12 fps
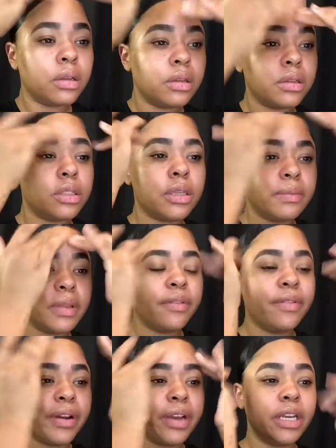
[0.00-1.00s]
and something
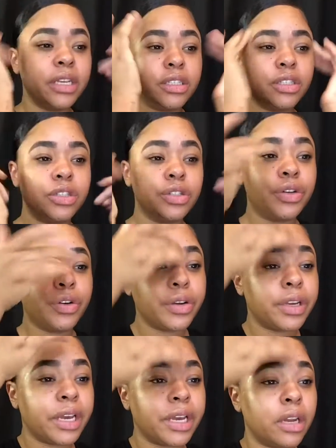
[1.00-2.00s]
very easy to
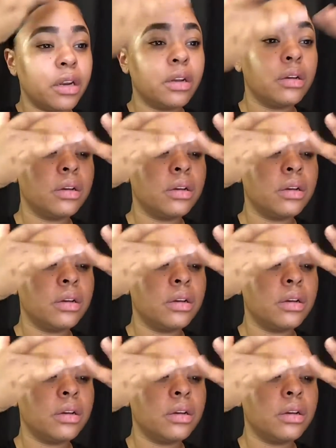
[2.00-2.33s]
create.